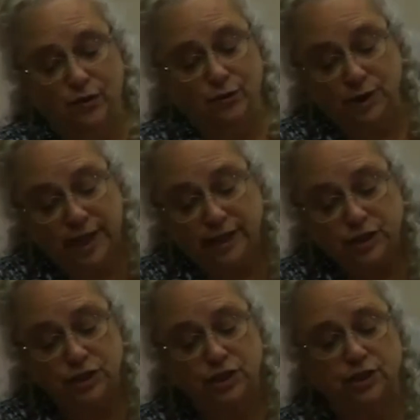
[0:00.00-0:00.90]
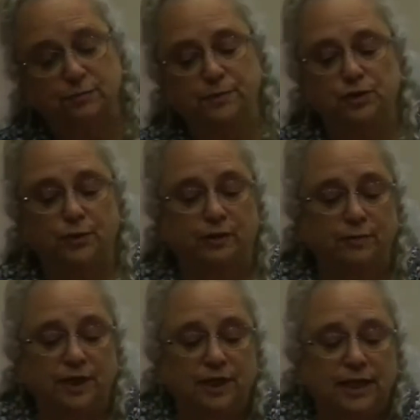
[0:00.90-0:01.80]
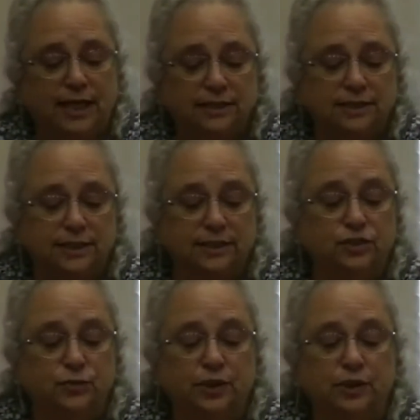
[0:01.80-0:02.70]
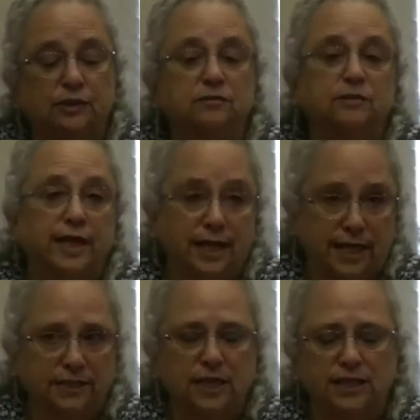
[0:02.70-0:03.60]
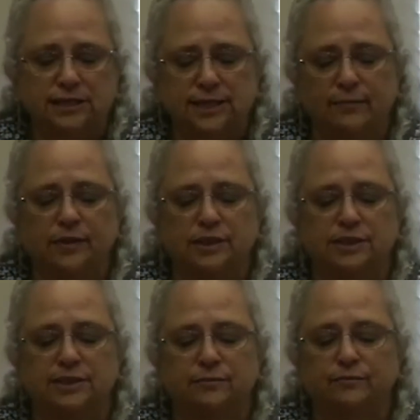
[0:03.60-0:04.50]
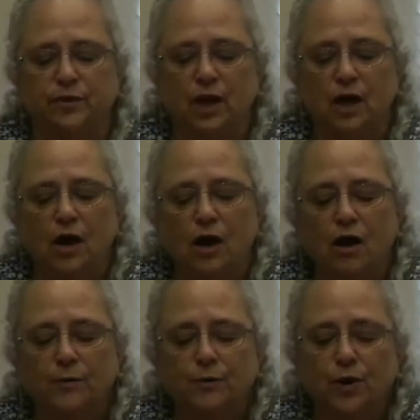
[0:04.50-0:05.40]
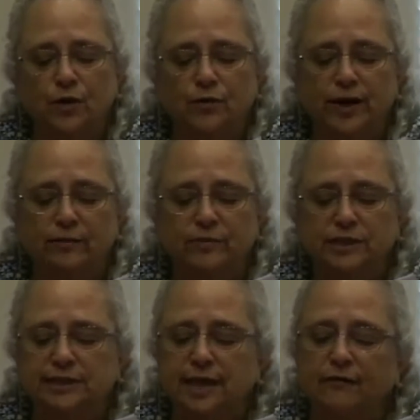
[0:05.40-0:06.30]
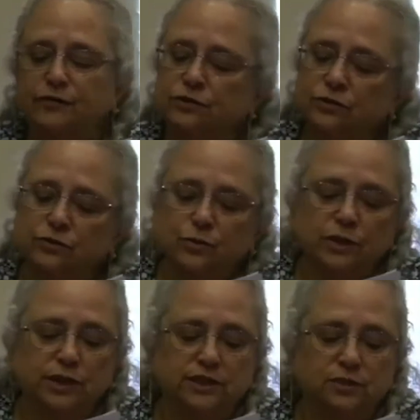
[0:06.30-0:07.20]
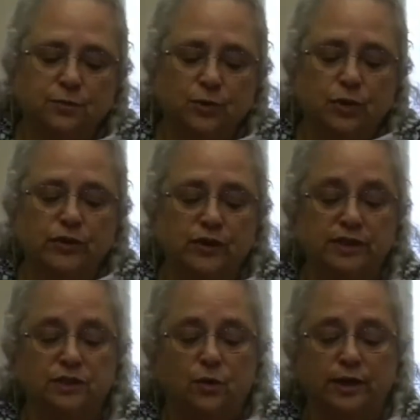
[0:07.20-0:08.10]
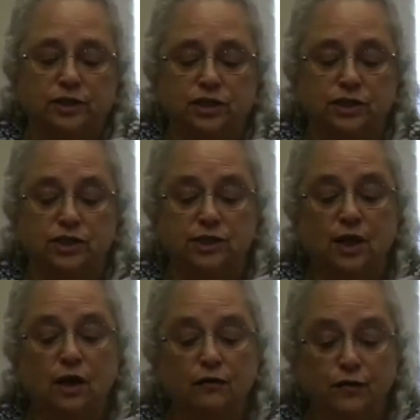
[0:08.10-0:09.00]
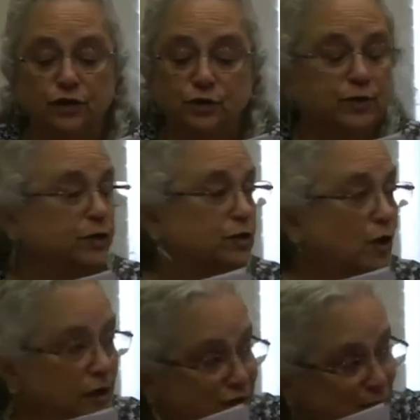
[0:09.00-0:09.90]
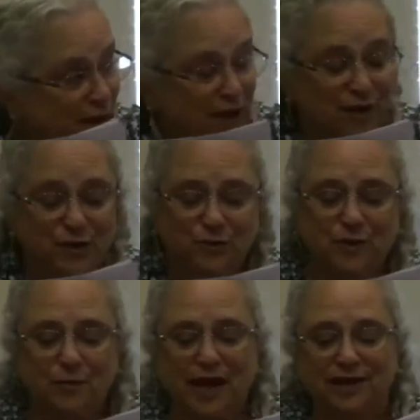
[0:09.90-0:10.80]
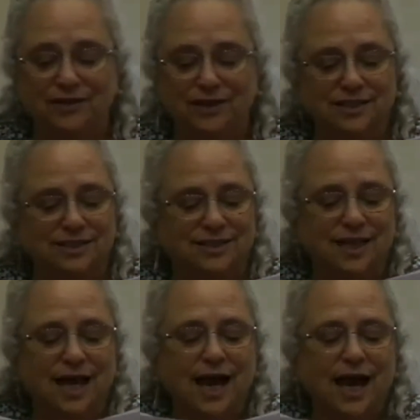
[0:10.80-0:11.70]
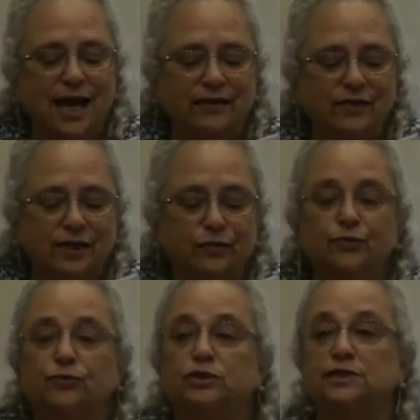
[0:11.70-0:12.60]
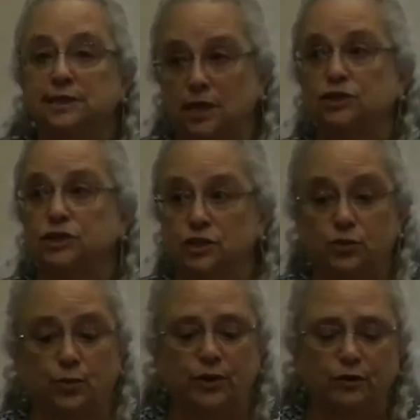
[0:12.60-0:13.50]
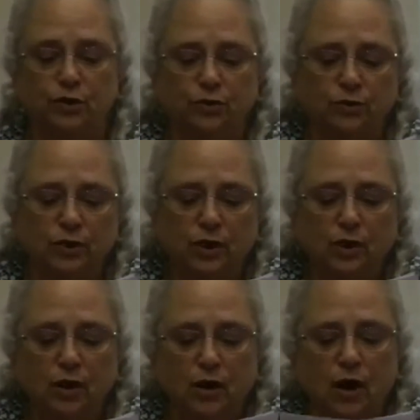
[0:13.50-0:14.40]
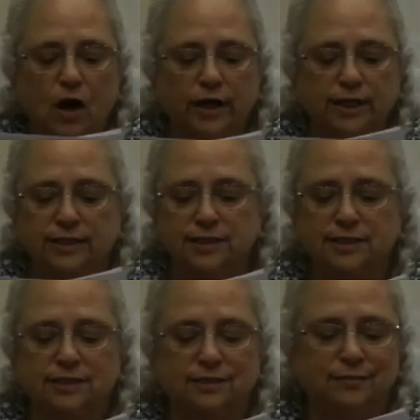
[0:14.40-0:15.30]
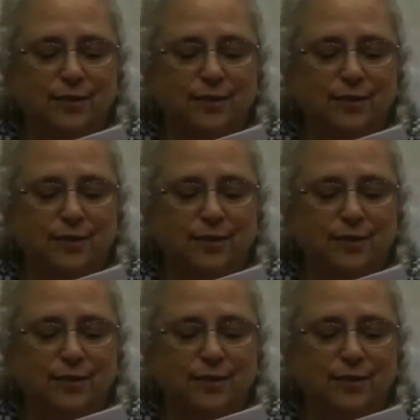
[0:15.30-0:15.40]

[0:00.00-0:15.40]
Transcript: the relationship between BDS, Israel, and anti-Semitism. Our program this afternoon will explore these questions, first with talks by our three panelists, and then through discussions with you, our audience